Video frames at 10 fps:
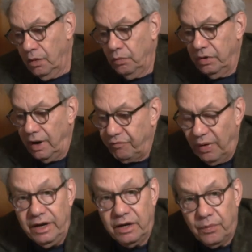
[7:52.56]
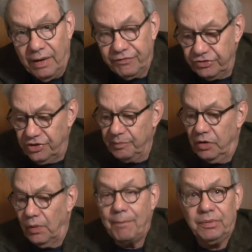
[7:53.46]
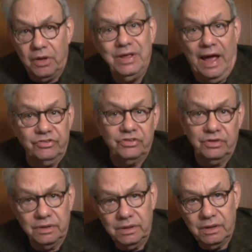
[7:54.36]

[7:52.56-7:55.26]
Would I've waited around for Jimmy Garoppolo? Yes.